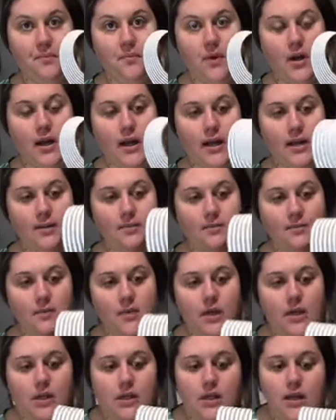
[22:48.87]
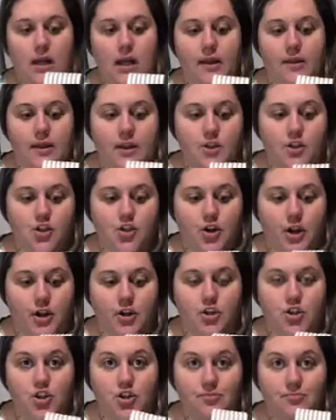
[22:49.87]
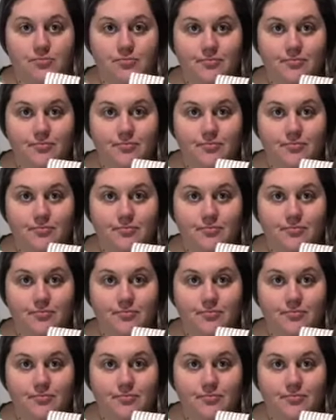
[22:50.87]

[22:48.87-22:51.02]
all right? And then scrunch.